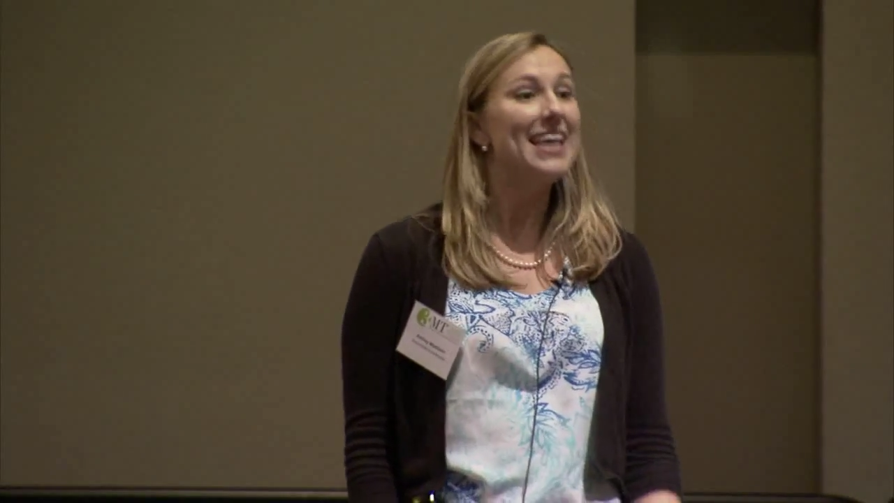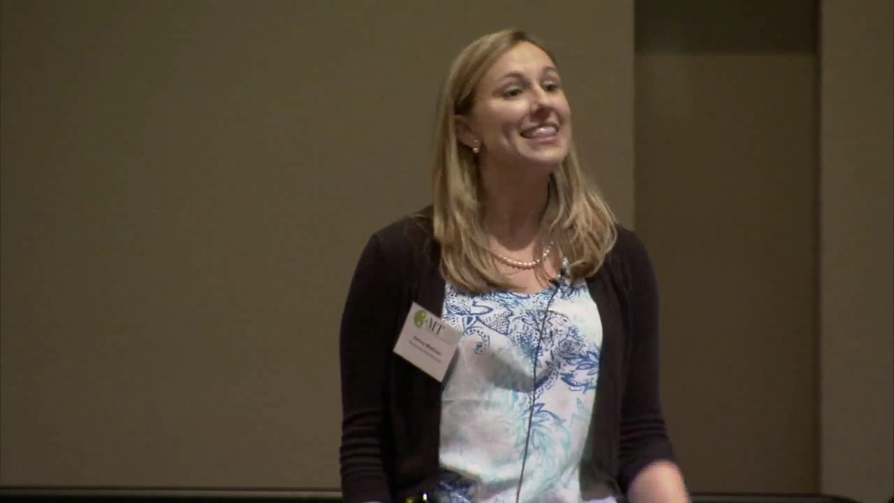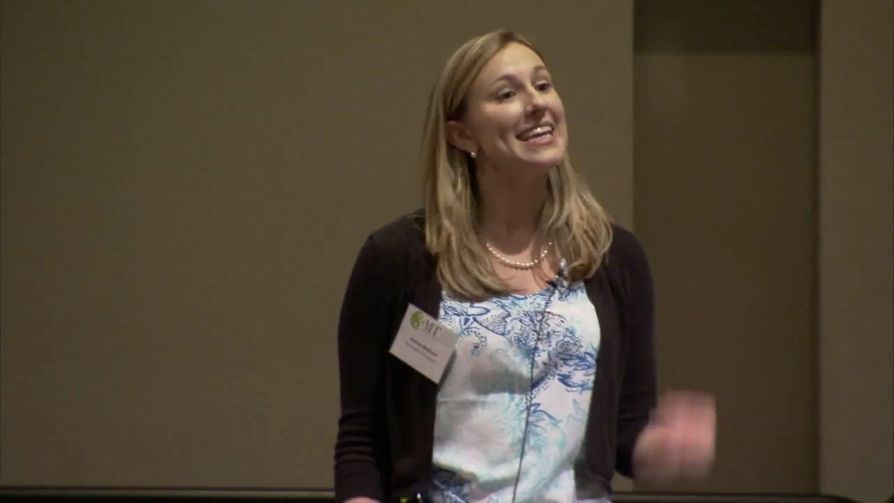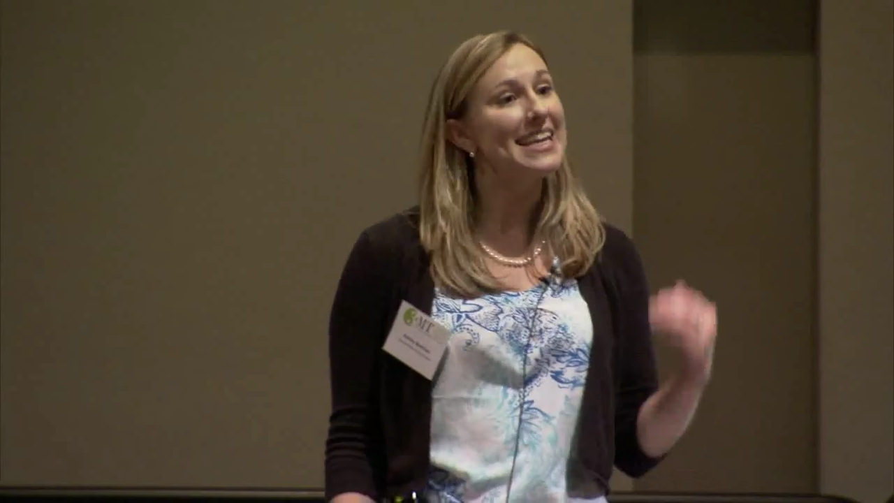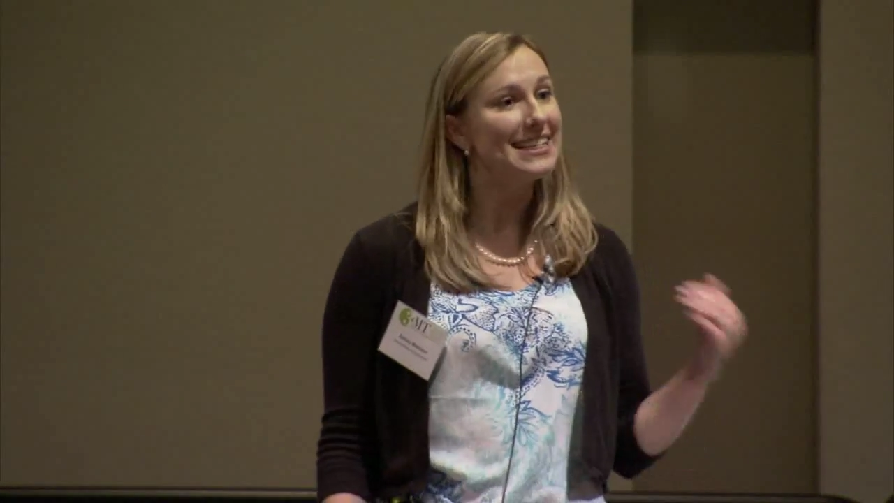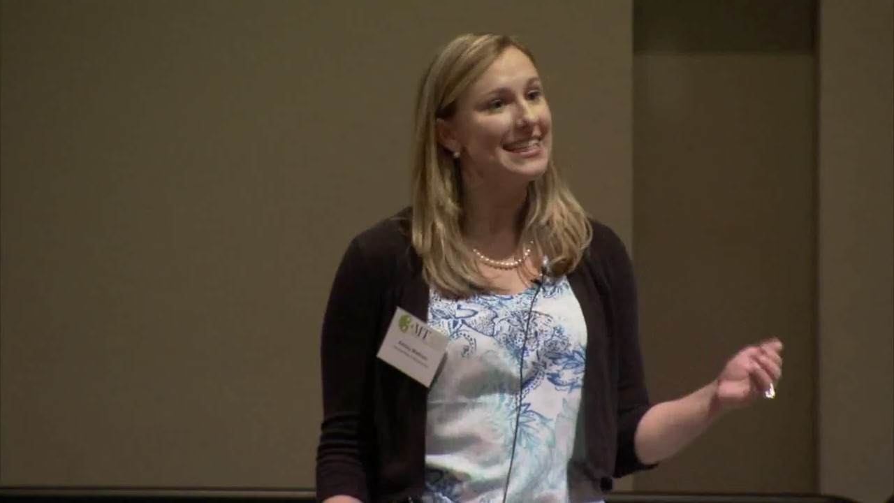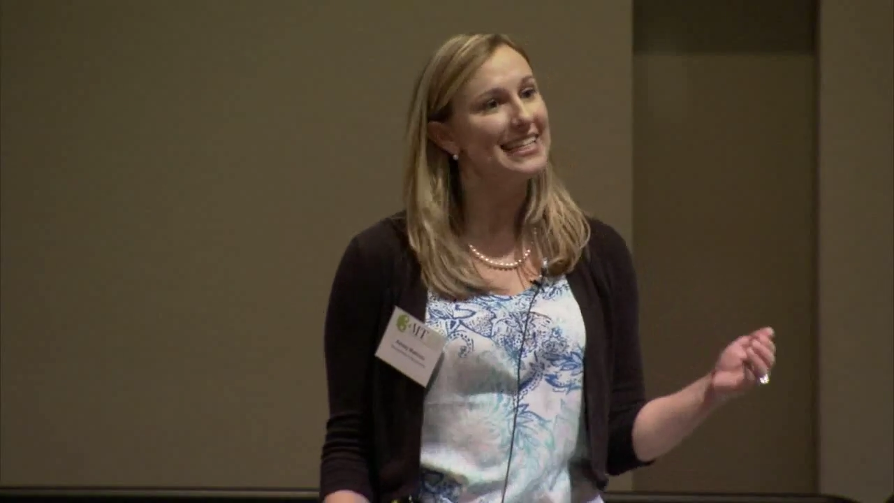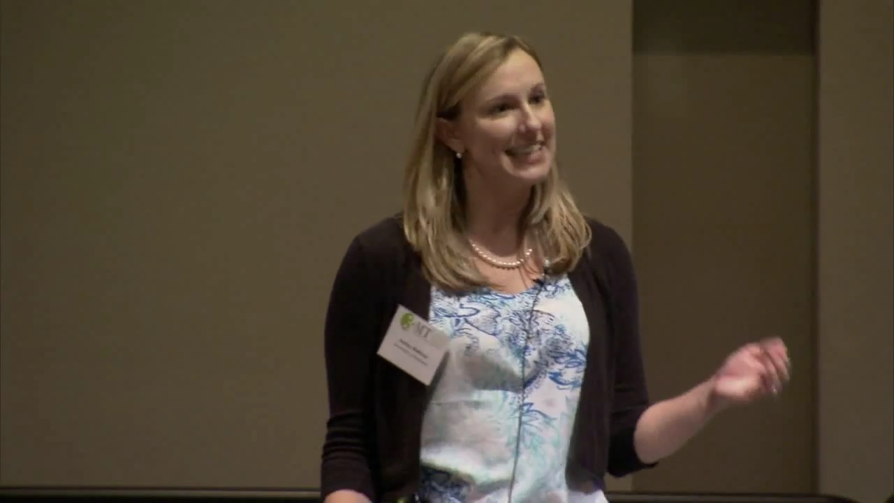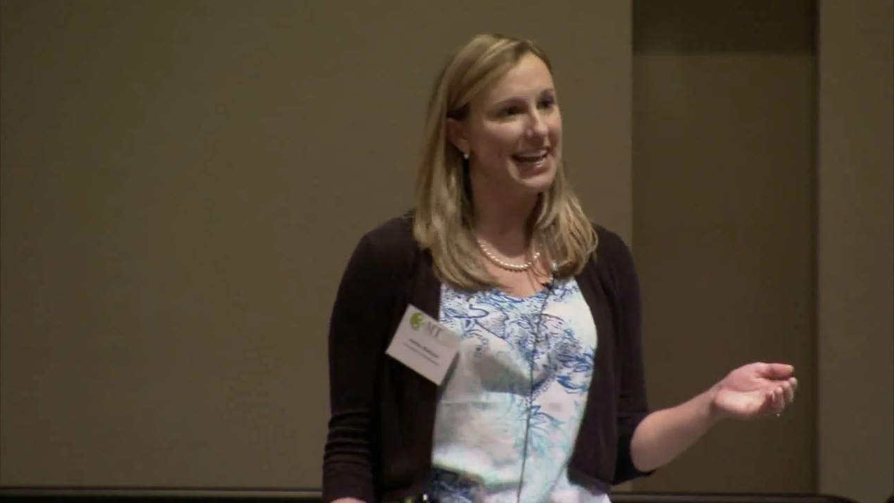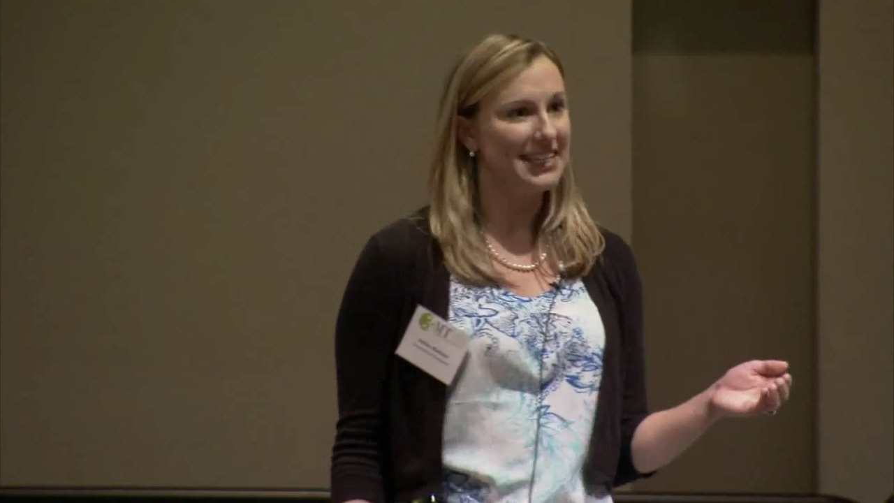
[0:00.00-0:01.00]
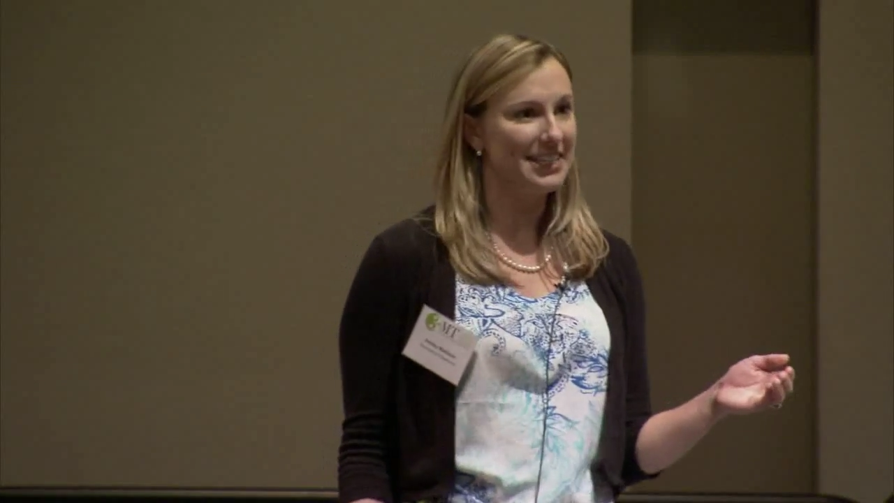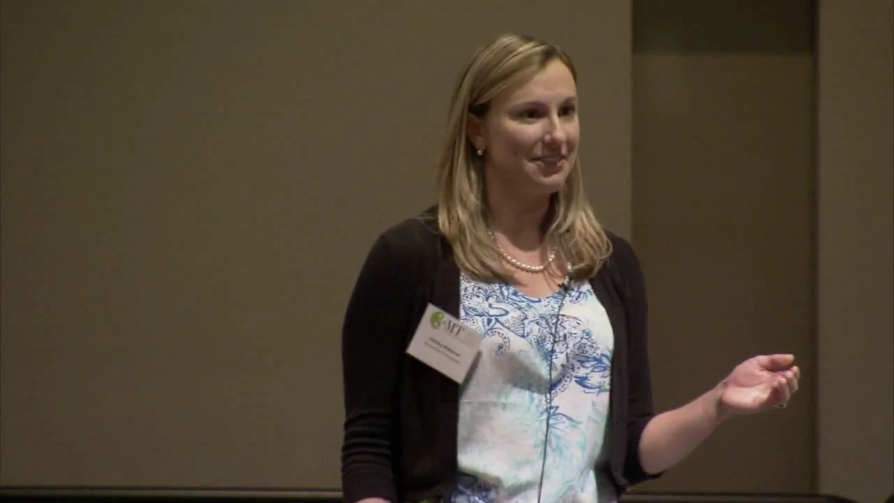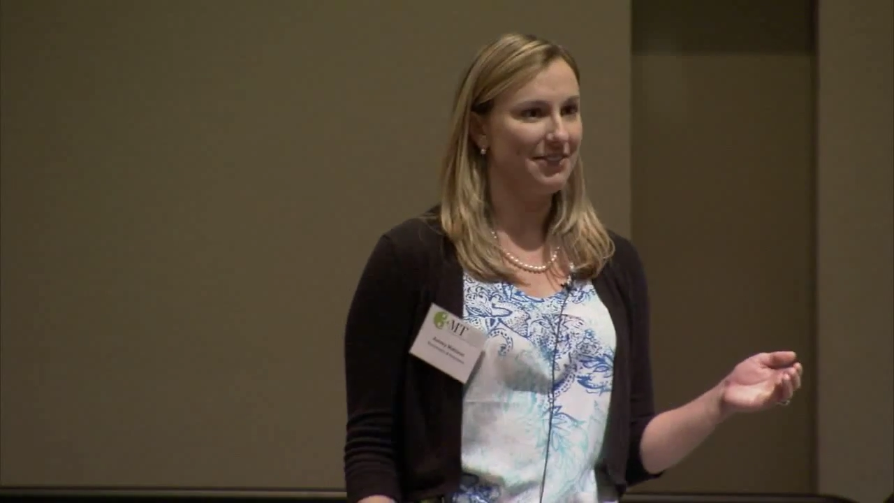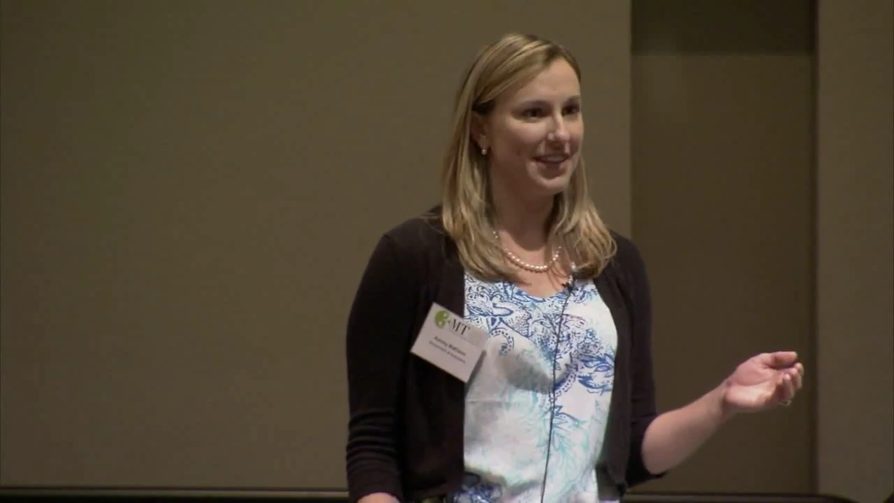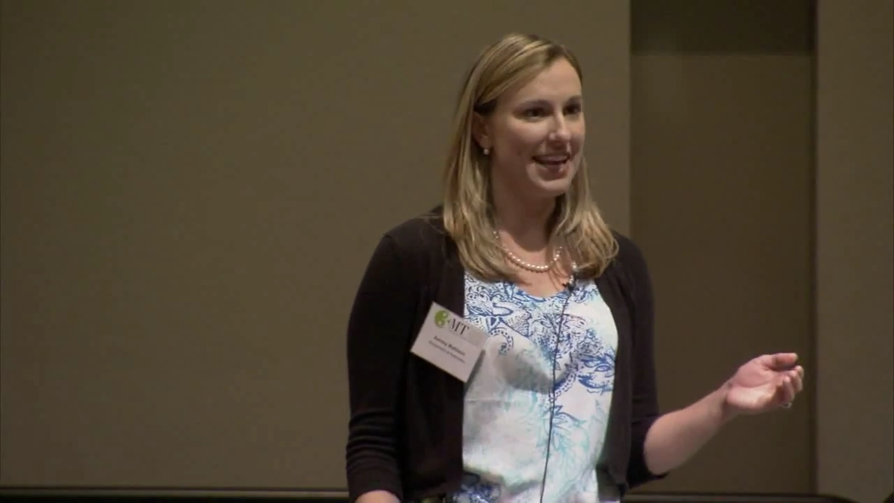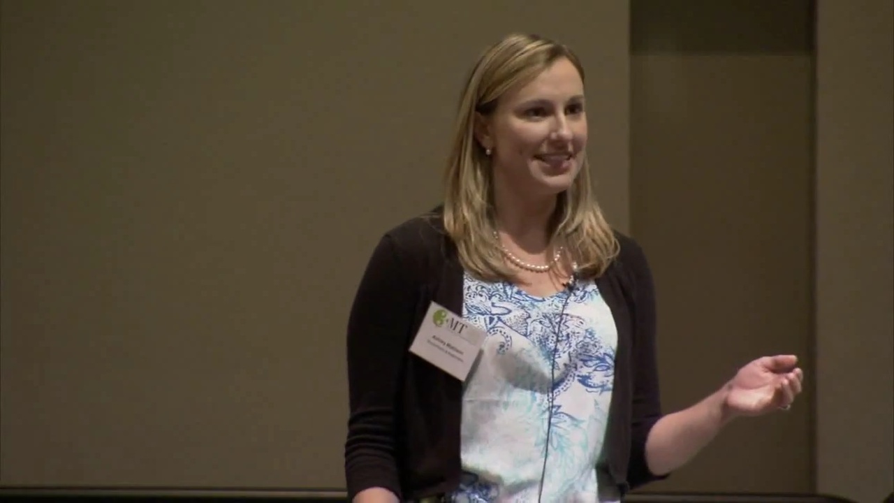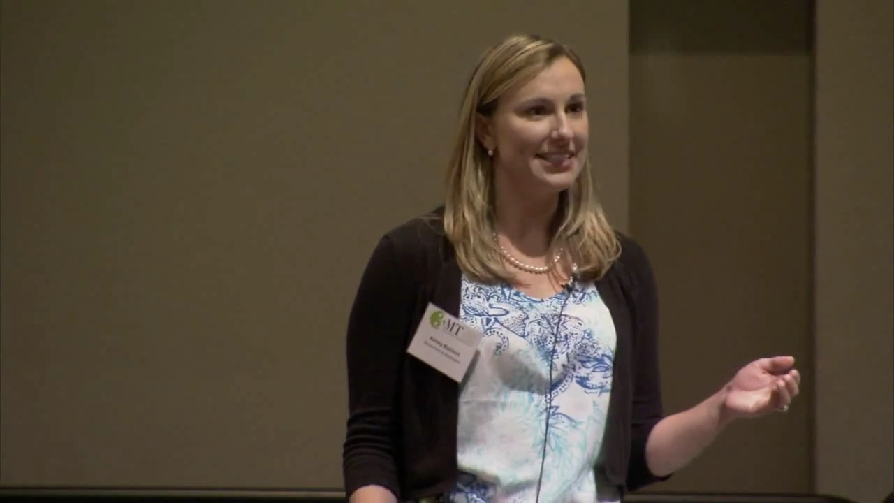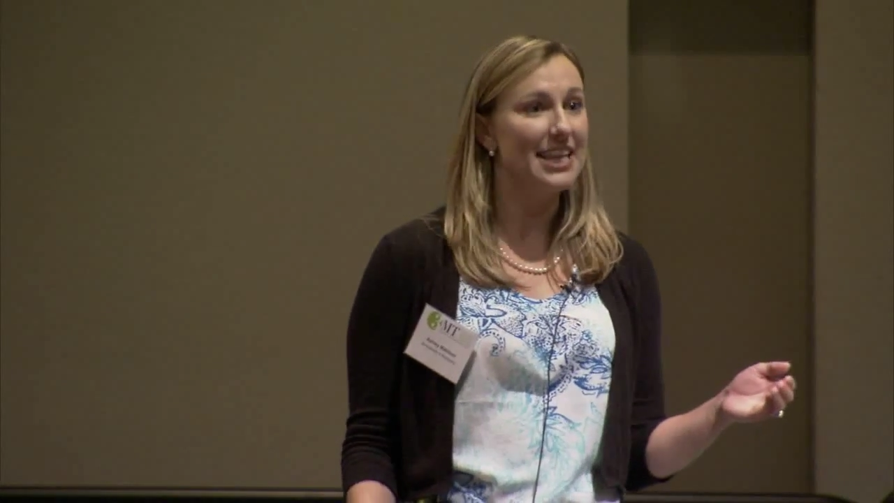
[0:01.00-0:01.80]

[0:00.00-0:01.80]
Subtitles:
The easiest answer for this